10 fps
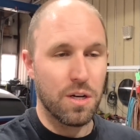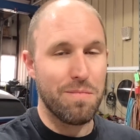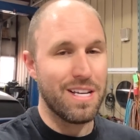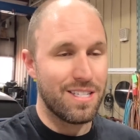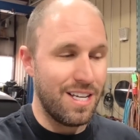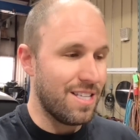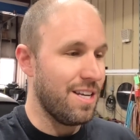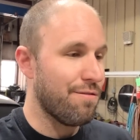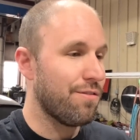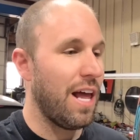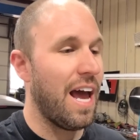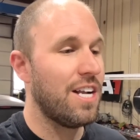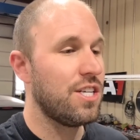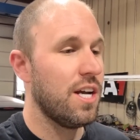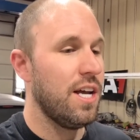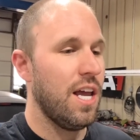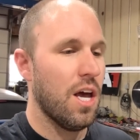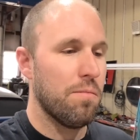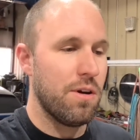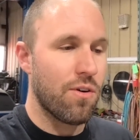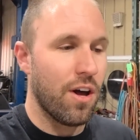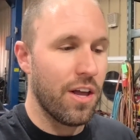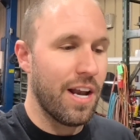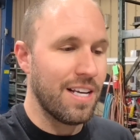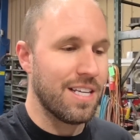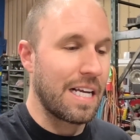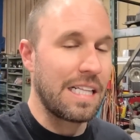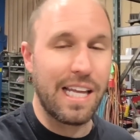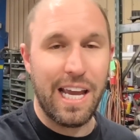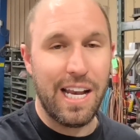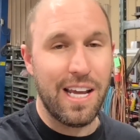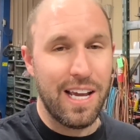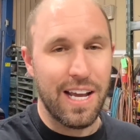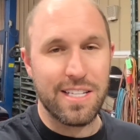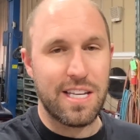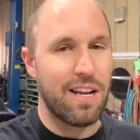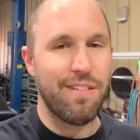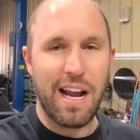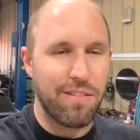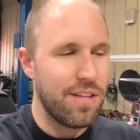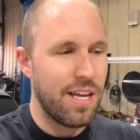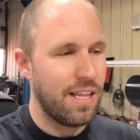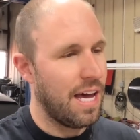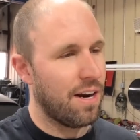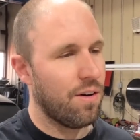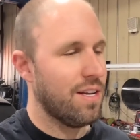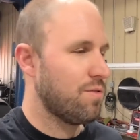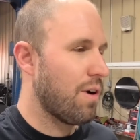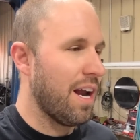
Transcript: There'll be a CNC flange, it'll be really nice and clean instead of everything that is